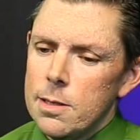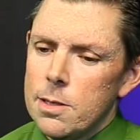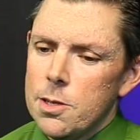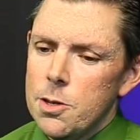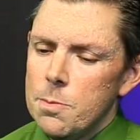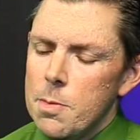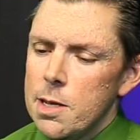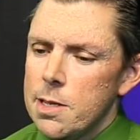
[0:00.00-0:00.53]

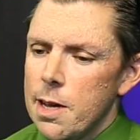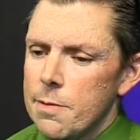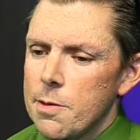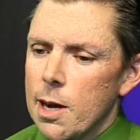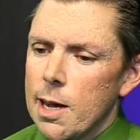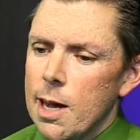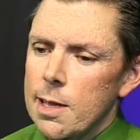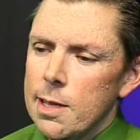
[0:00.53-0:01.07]
2 months after
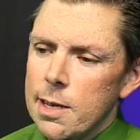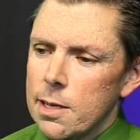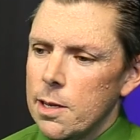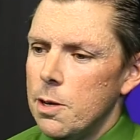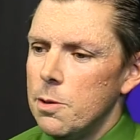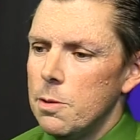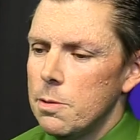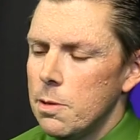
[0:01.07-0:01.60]
I got let
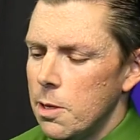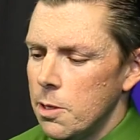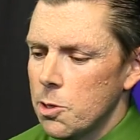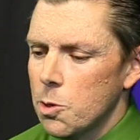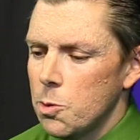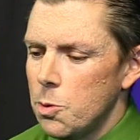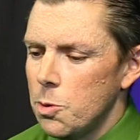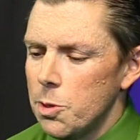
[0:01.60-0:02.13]
go, a
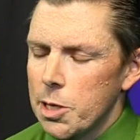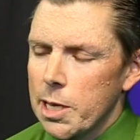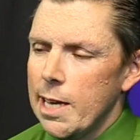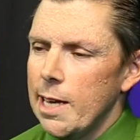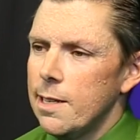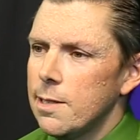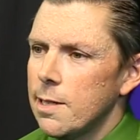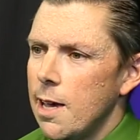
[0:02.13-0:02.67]
school at the
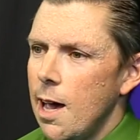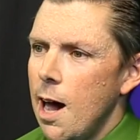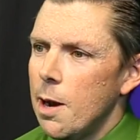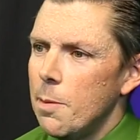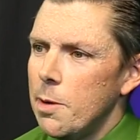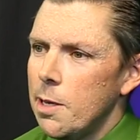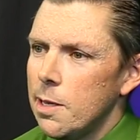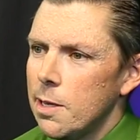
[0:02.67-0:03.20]
King's
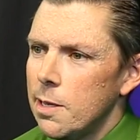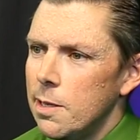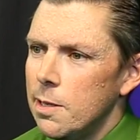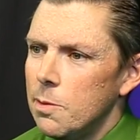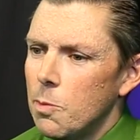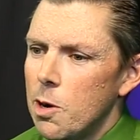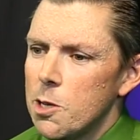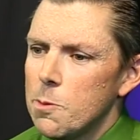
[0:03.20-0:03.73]
Academy
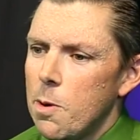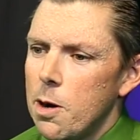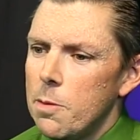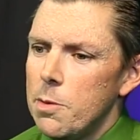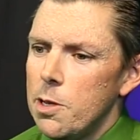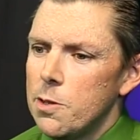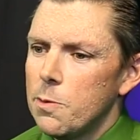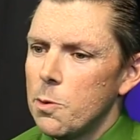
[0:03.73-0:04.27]
in West Palm
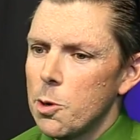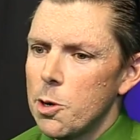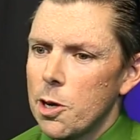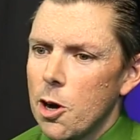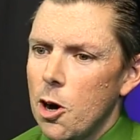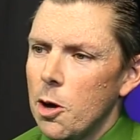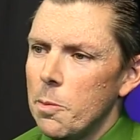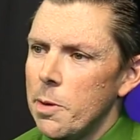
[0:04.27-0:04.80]
Beach, Florida
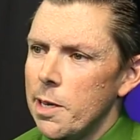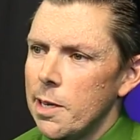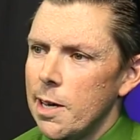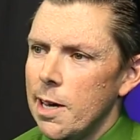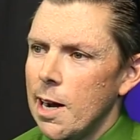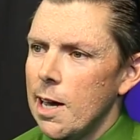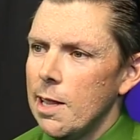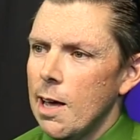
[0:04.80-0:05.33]
called me,
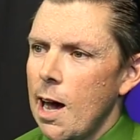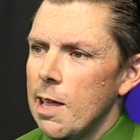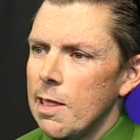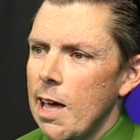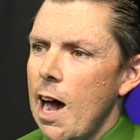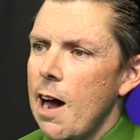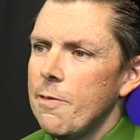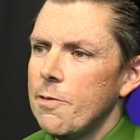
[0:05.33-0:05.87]
and I
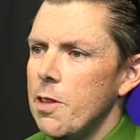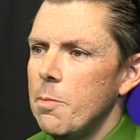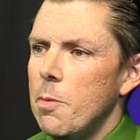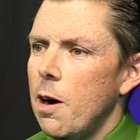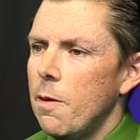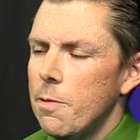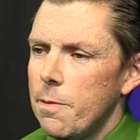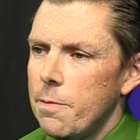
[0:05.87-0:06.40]
laughed them
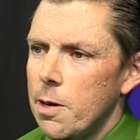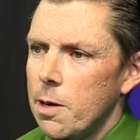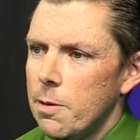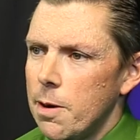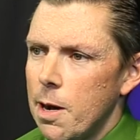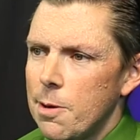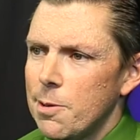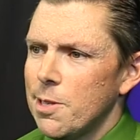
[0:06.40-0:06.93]
off the
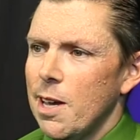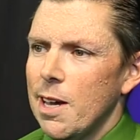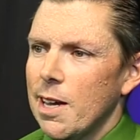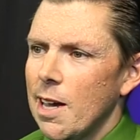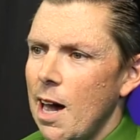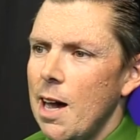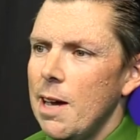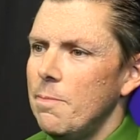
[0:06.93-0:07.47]
phone. I was like,
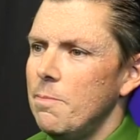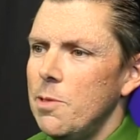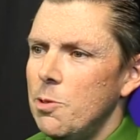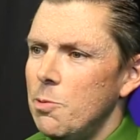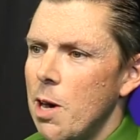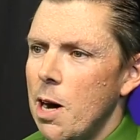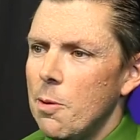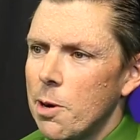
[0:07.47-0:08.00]
I do
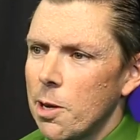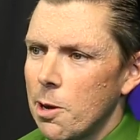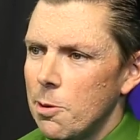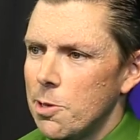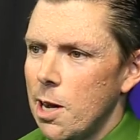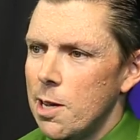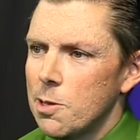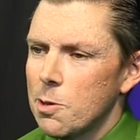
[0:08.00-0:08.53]
not want to
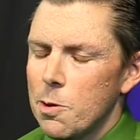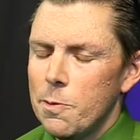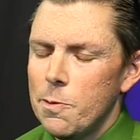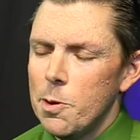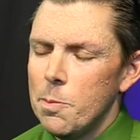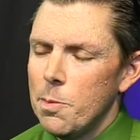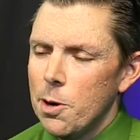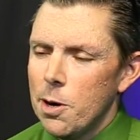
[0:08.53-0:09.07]
coach high school
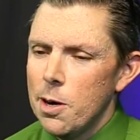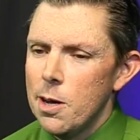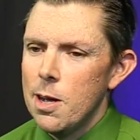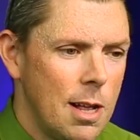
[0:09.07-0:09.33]
football.